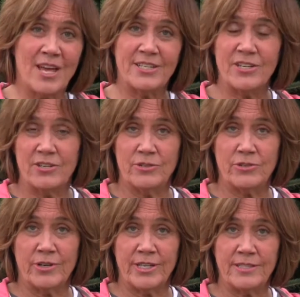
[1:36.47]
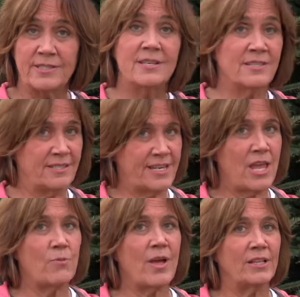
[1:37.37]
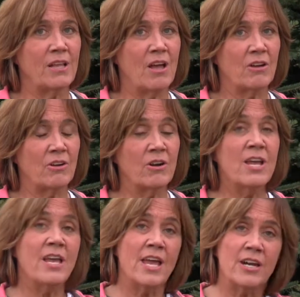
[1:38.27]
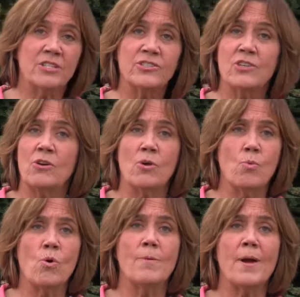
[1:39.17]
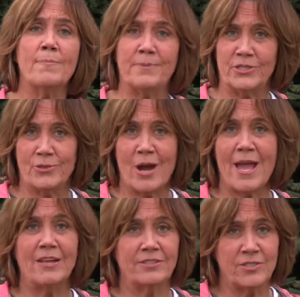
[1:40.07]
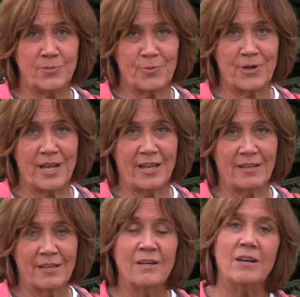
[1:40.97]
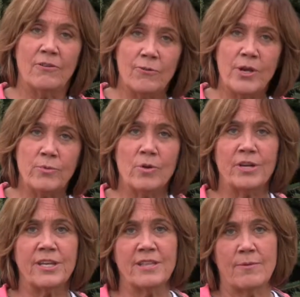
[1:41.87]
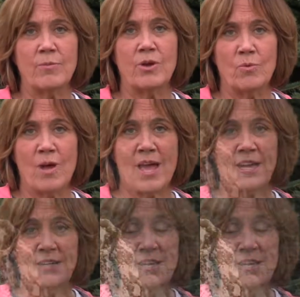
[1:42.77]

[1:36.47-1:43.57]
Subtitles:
on to nutrients, stay wet longer, and are slow to warm up and dry out in spring. Avoid working them when wet.